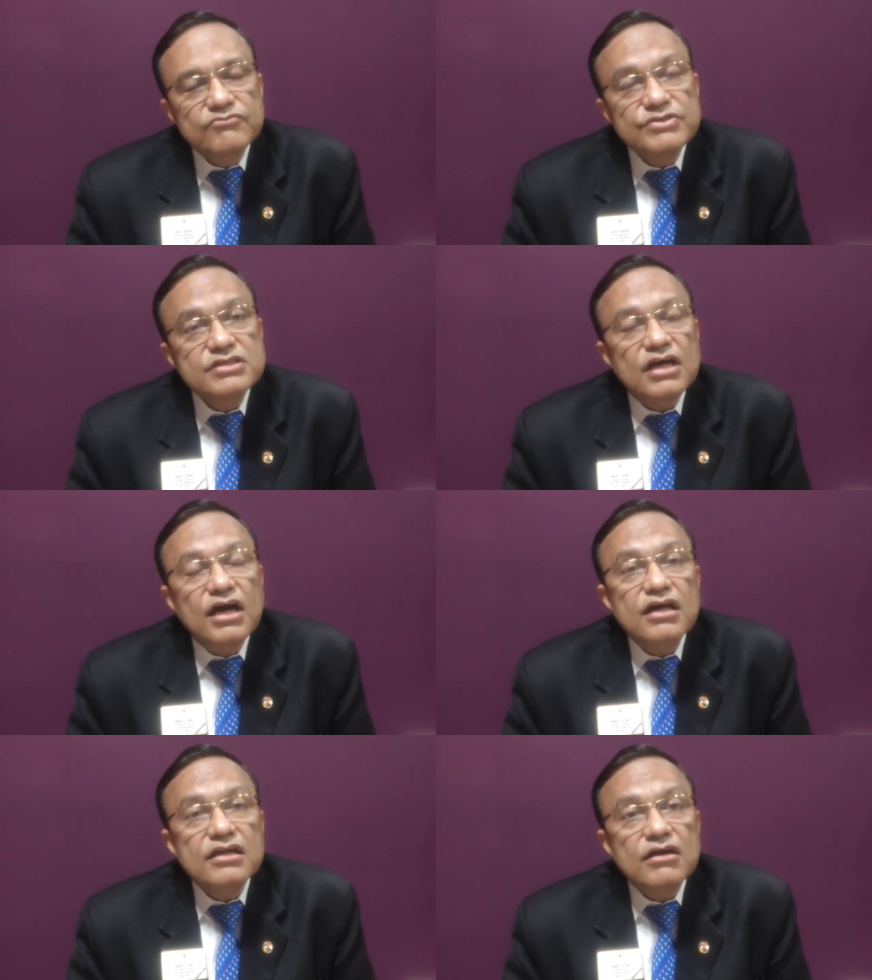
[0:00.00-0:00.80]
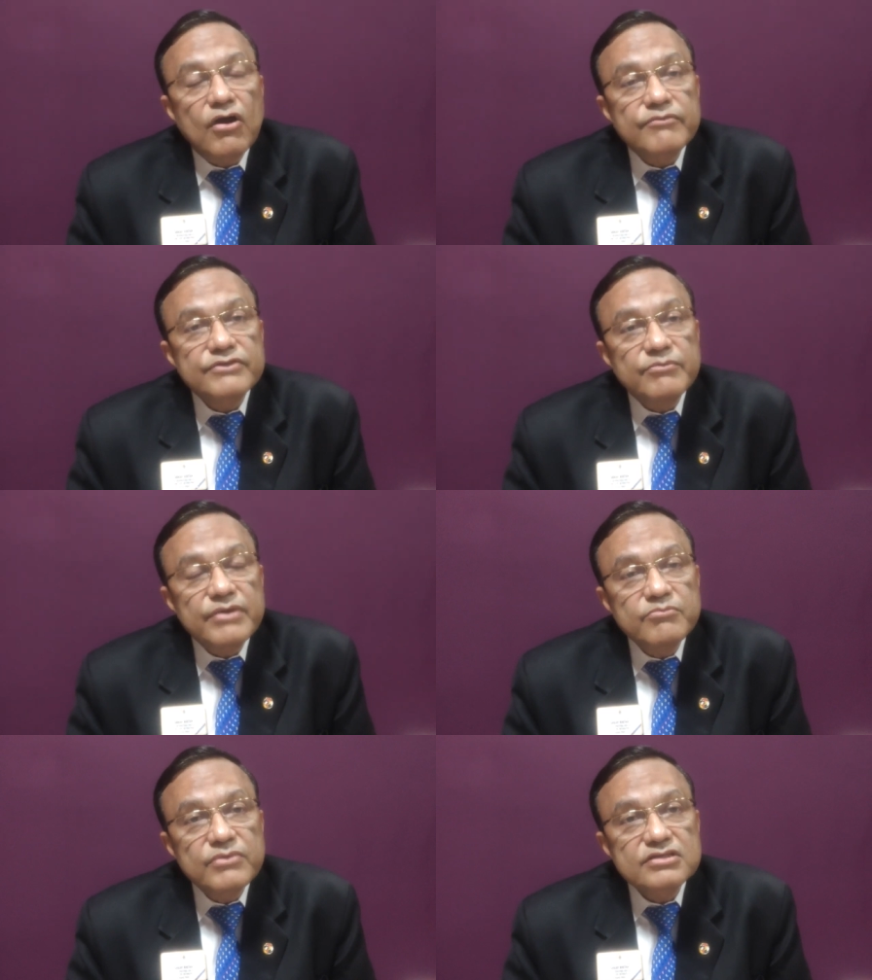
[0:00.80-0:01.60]
which are of the
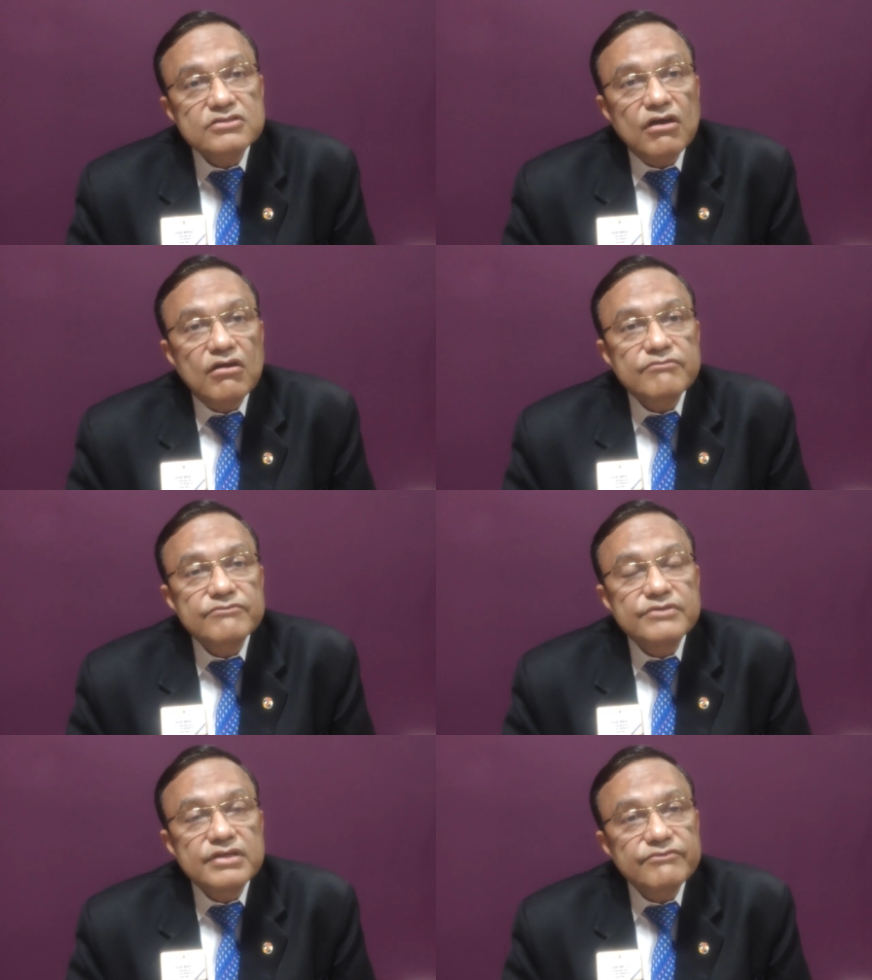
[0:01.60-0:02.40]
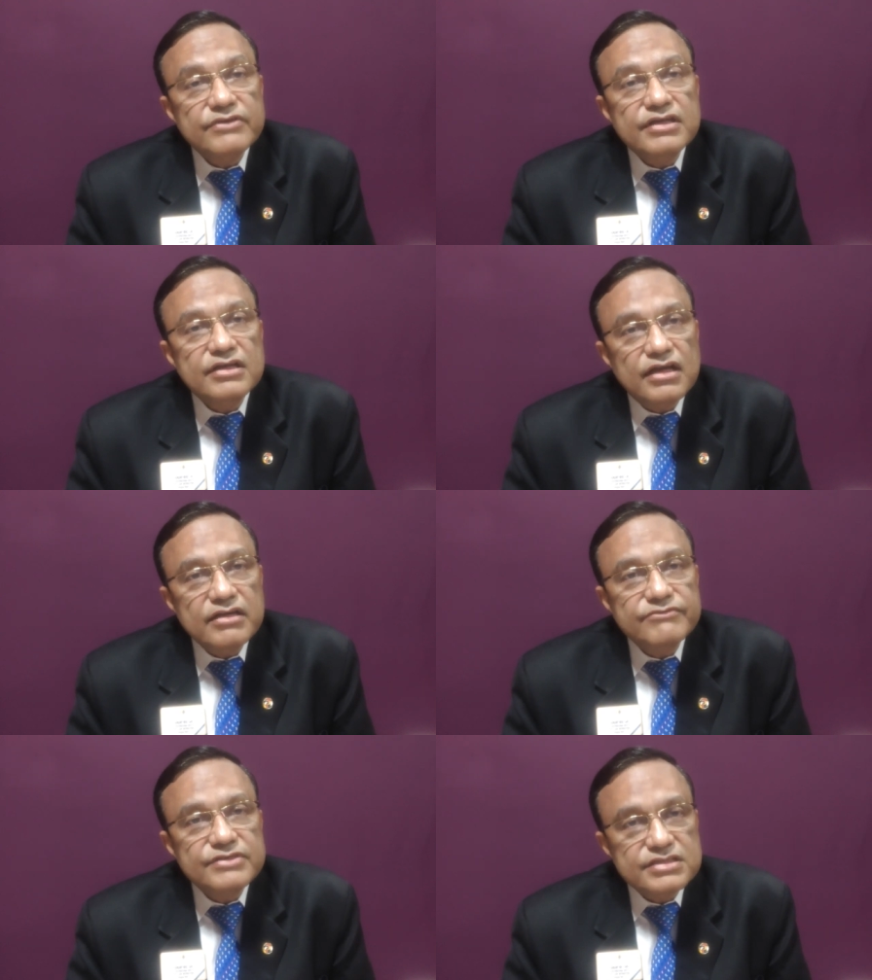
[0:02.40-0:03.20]
members of different
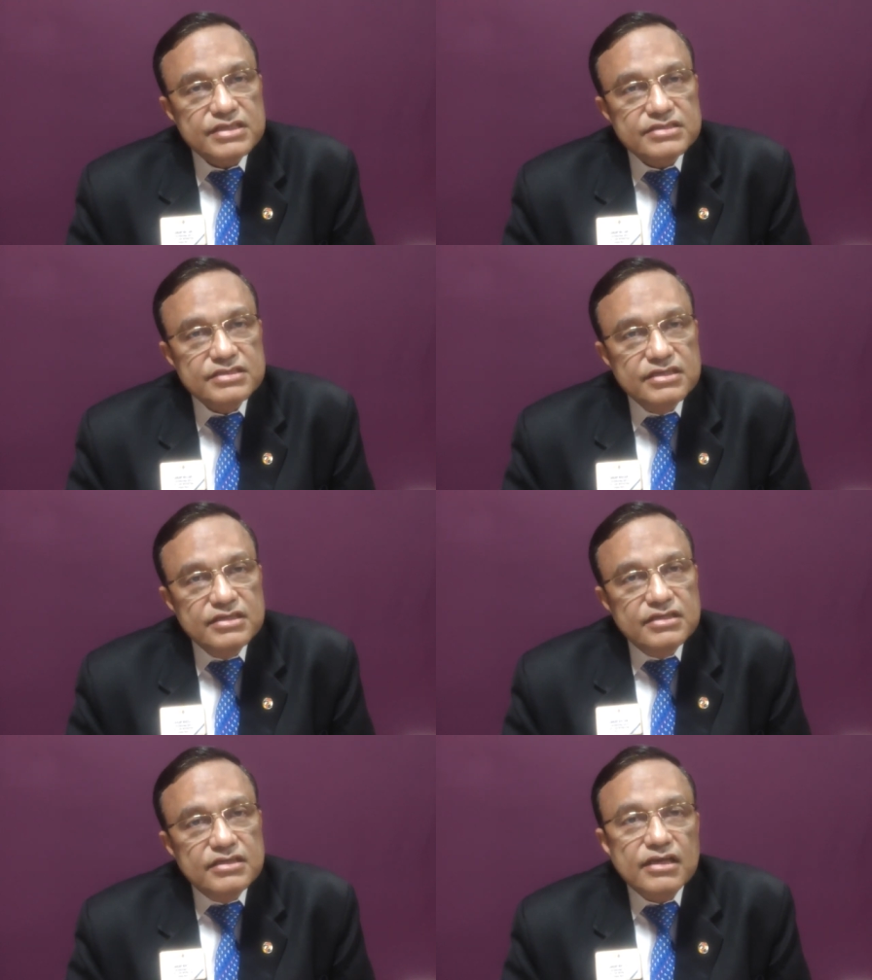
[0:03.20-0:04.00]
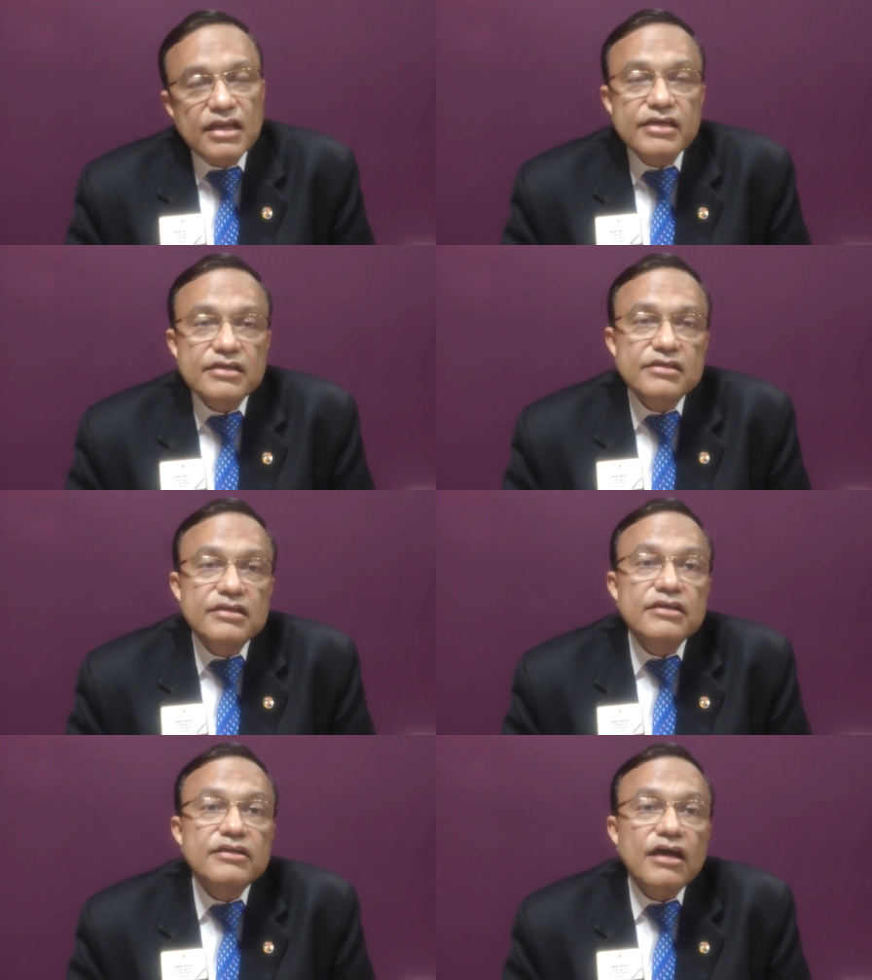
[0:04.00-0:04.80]
life stages like
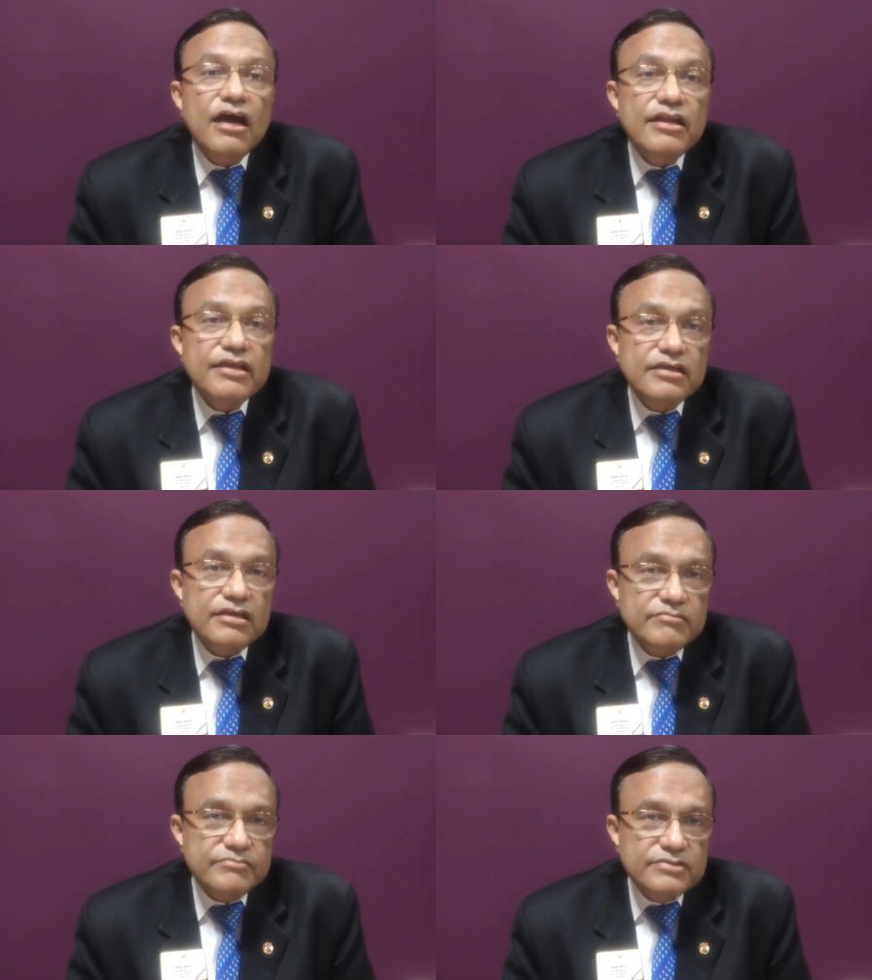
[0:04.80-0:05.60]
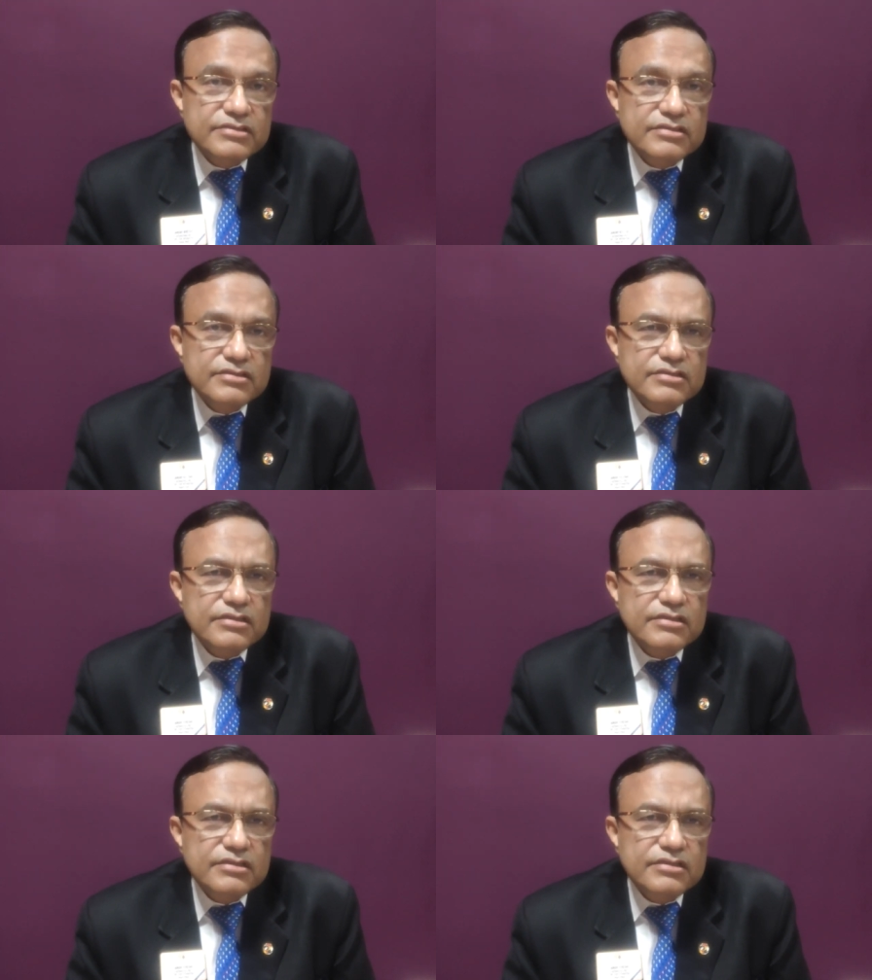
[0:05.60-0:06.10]
retiree clubs.